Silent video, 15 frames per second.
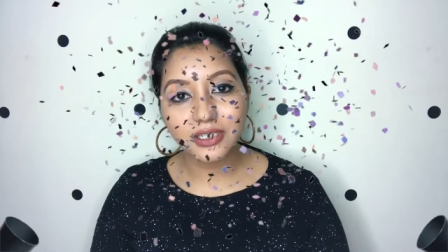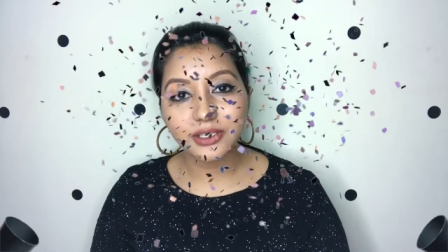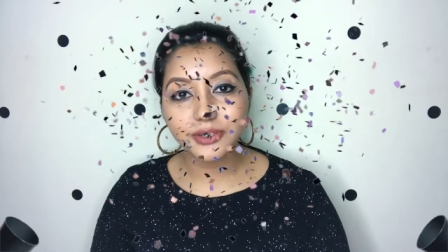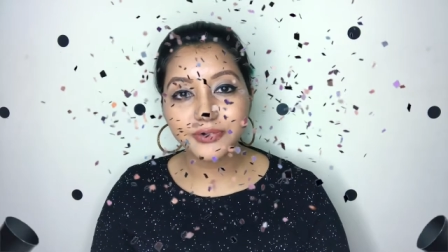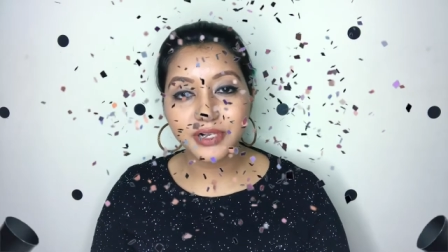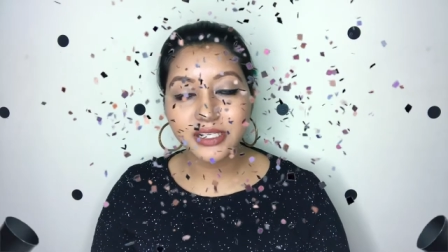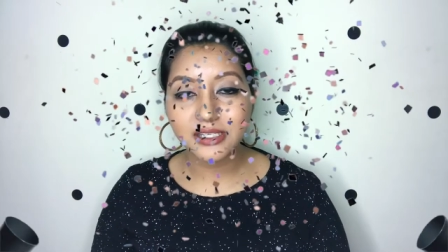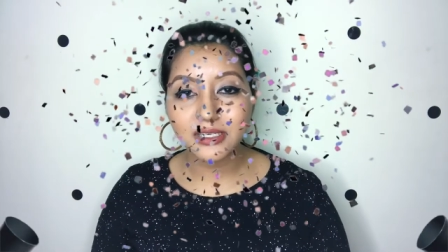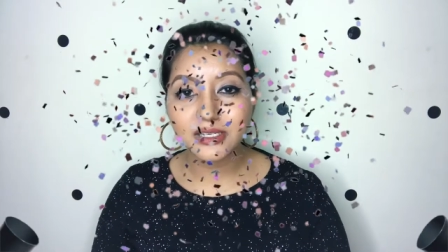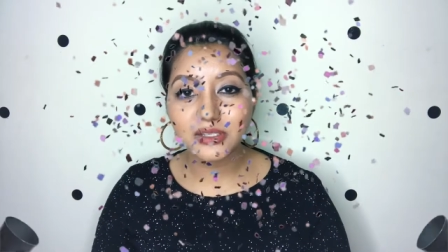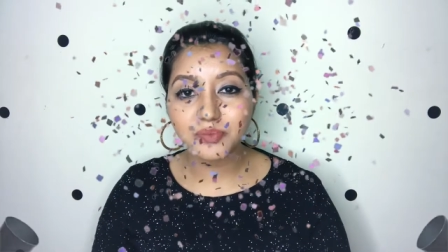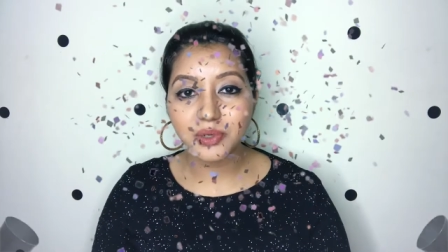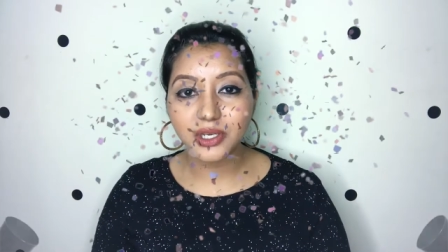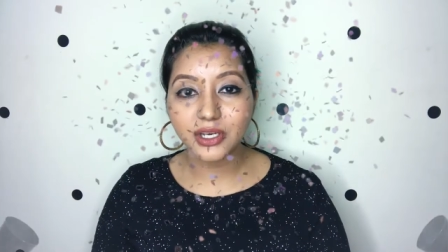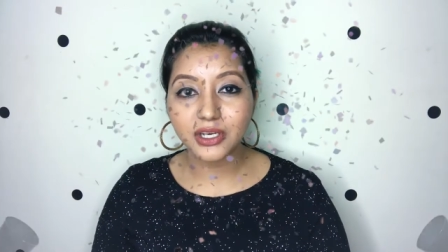This the reason is
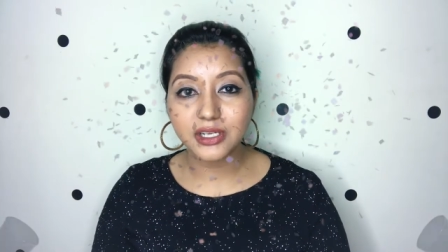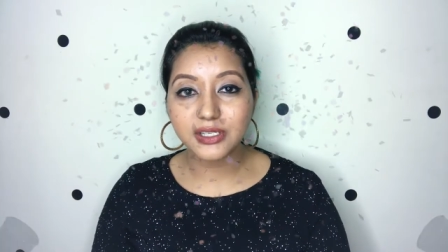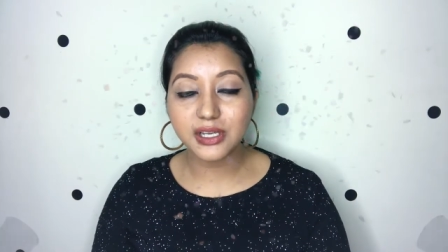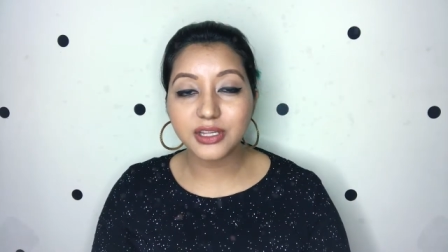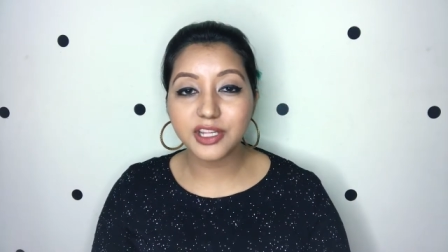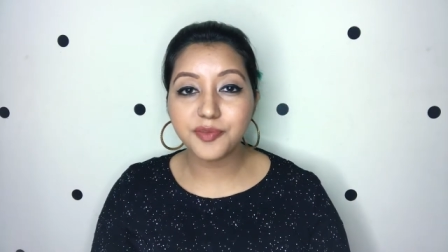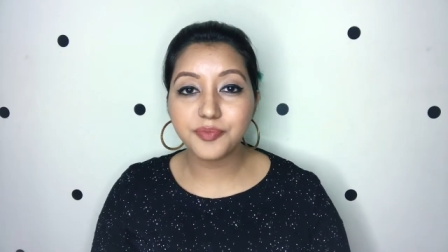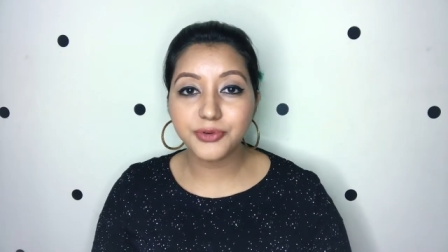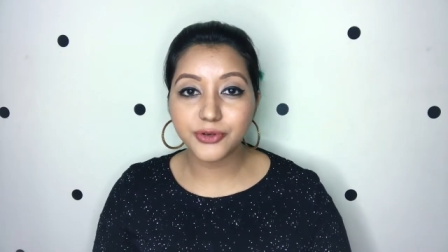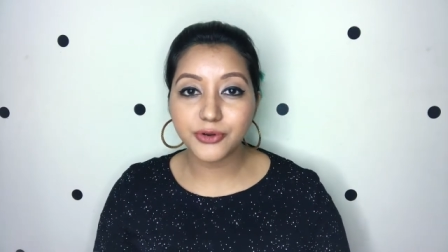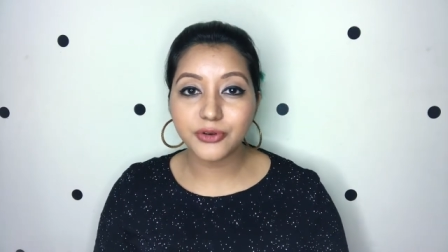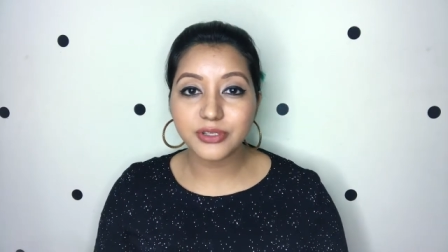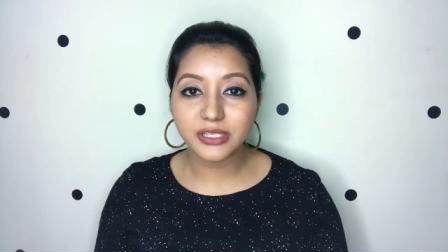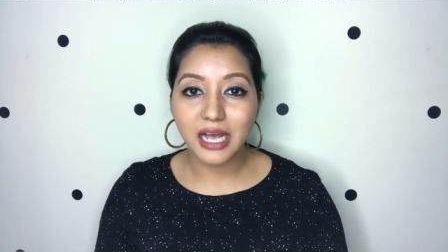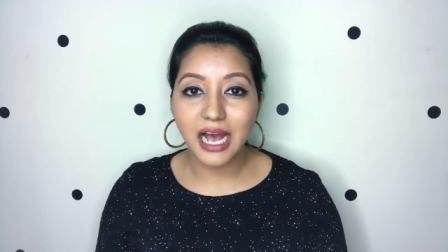because the
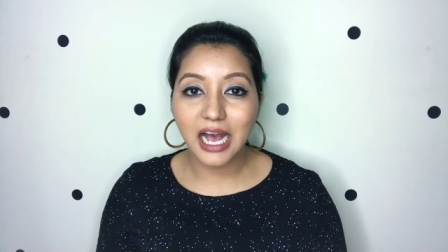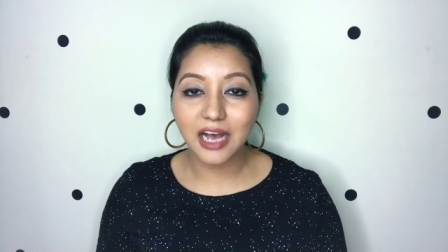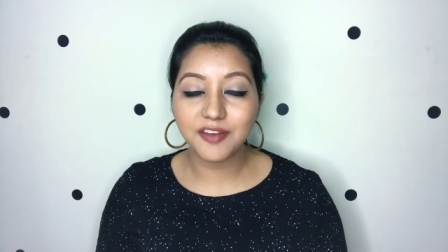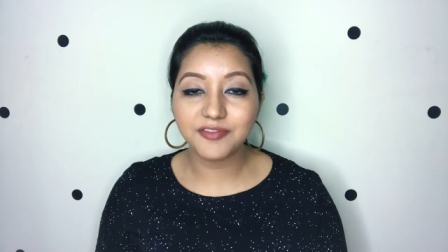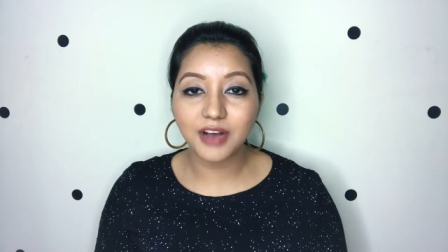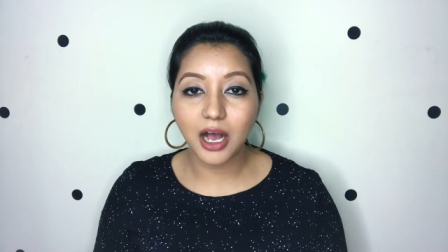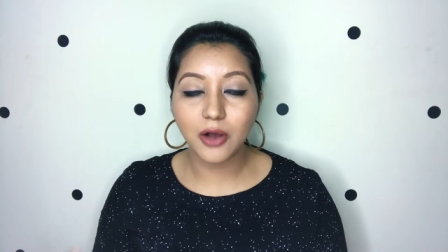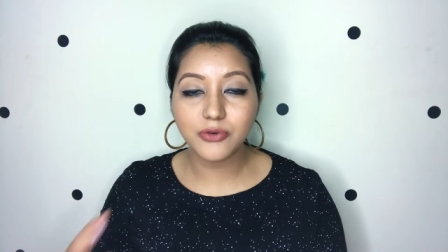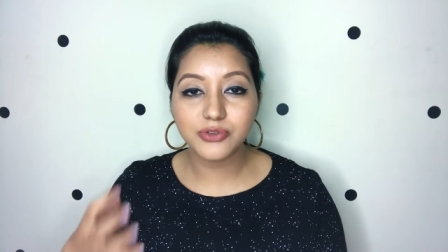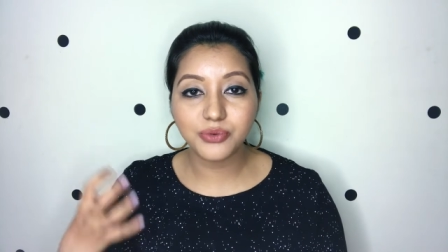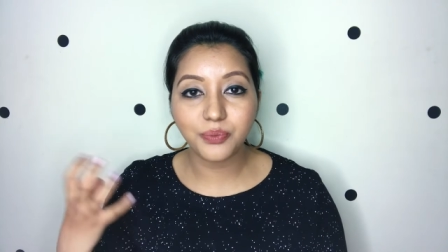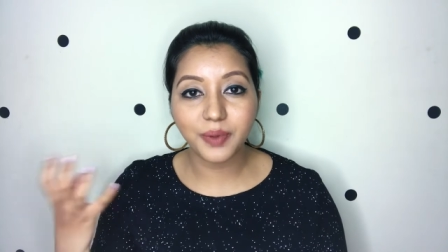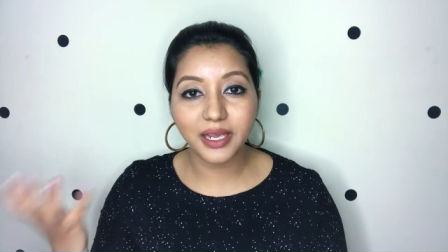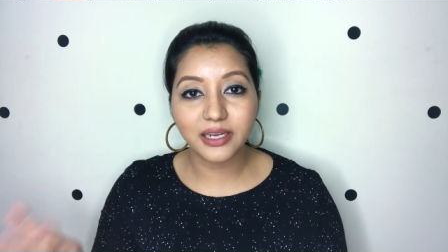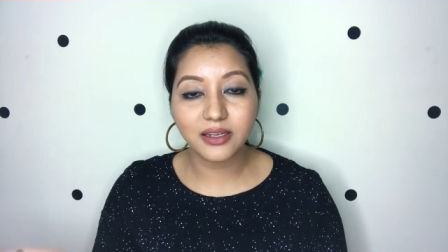pros have
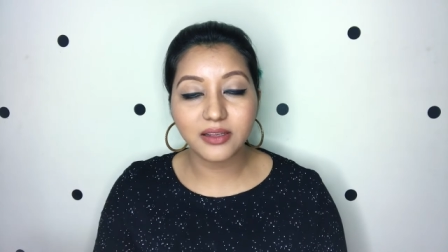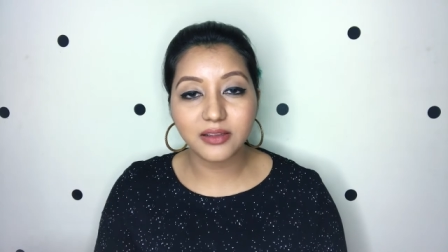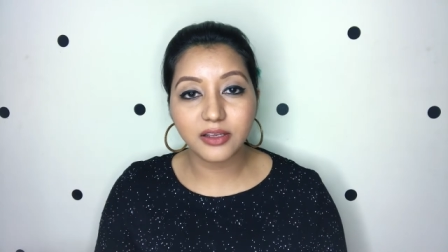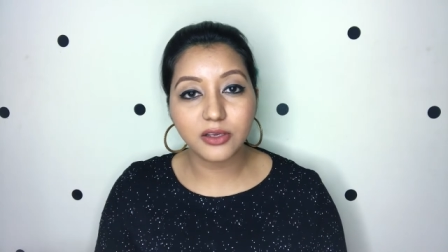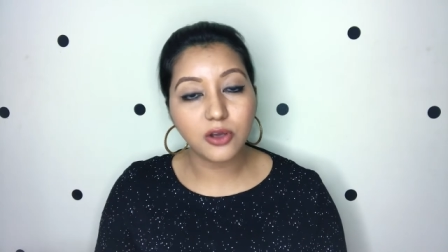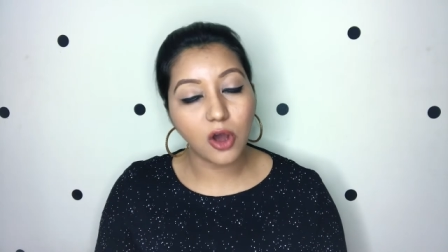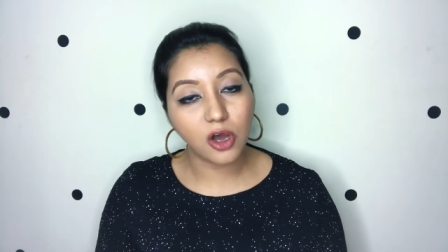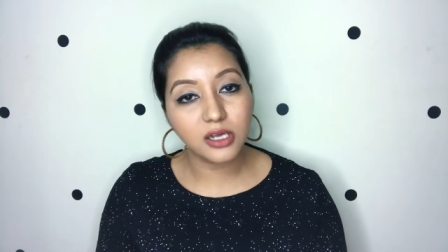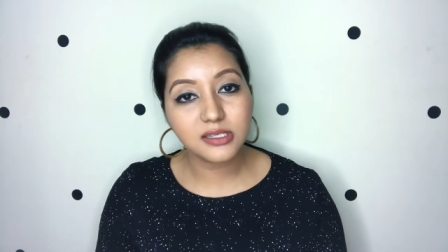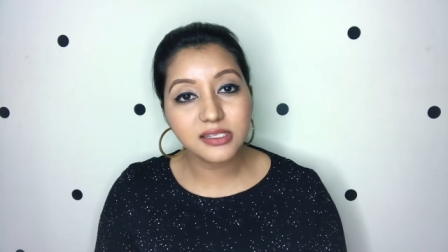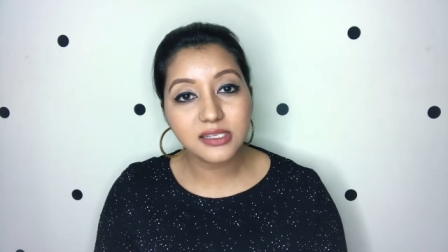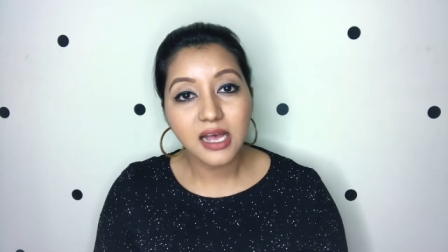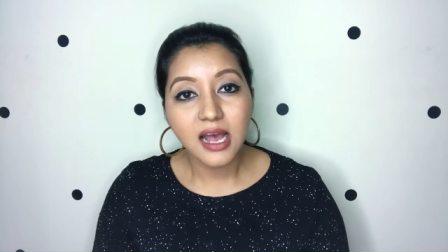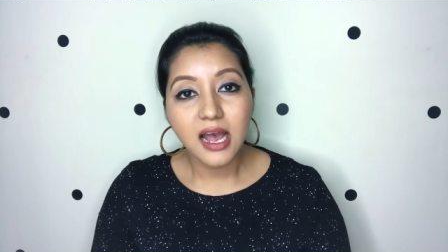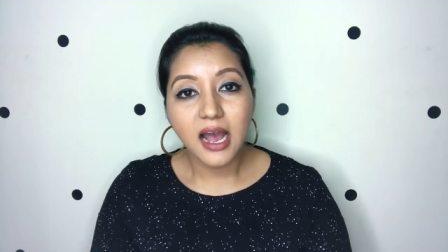outweighed the cons